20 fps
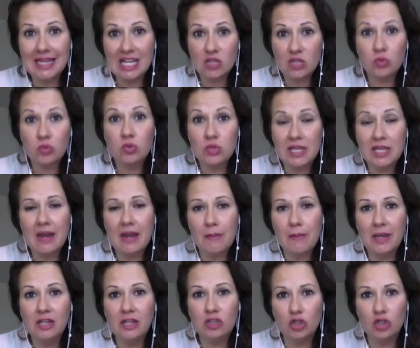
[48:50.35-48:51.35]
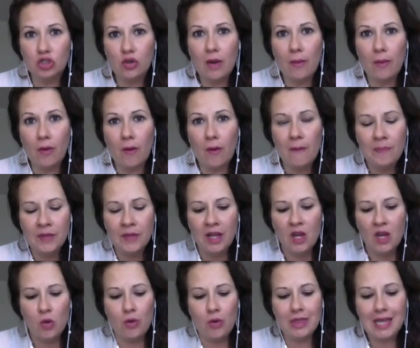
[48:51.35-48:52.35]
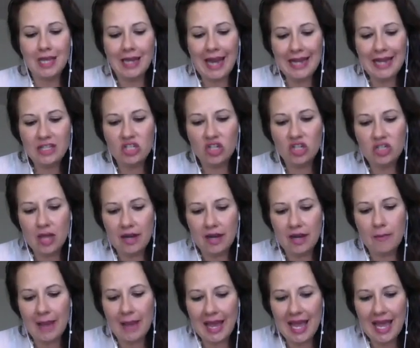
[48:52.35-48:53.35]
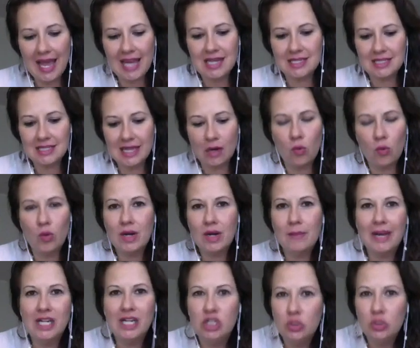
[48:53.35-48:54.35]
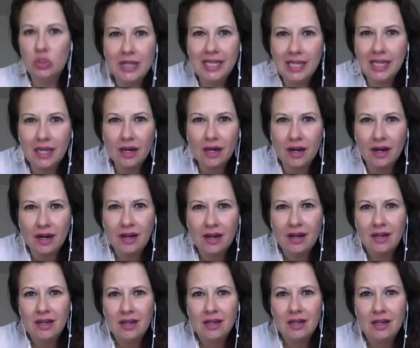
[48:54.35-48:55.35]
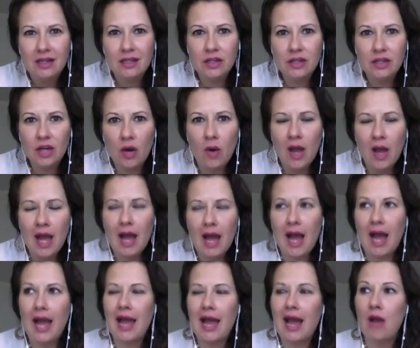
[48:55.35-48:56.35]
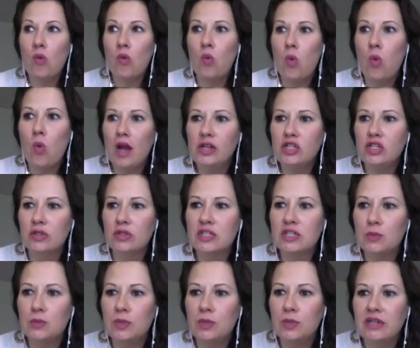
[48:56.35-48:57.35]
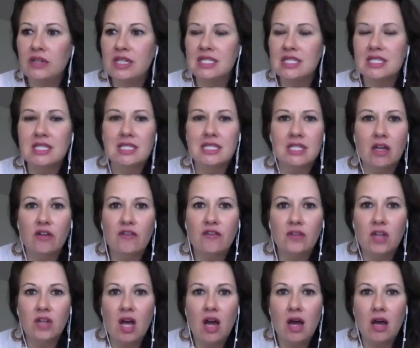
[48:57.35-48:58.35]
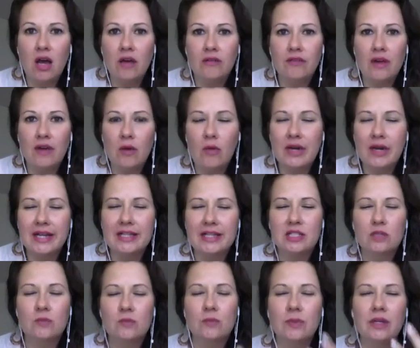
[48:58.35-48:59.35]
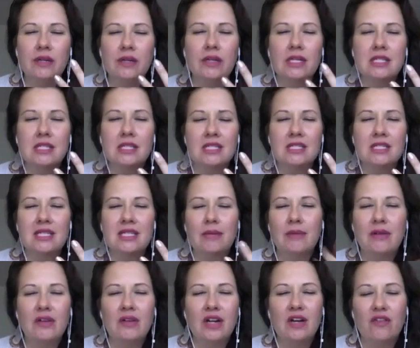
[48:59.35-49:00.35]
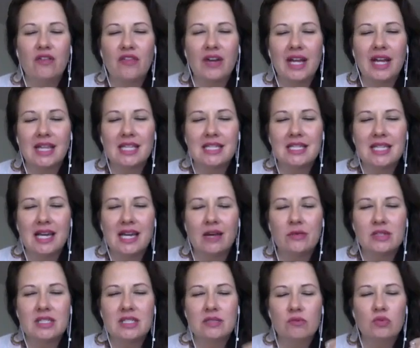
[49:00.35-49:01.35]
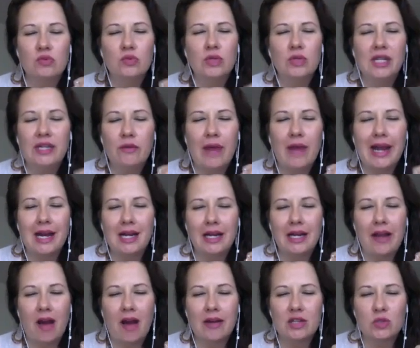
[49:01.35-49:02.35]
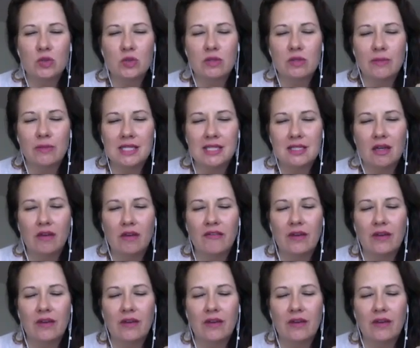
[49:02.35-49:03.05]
That's what was getting me into trouble. When the light turned on in my head, is like, what am I doing here? You know, I want to experience the self-love. I want to experience this. I'm never going to forget the day I was really radically honest with myself.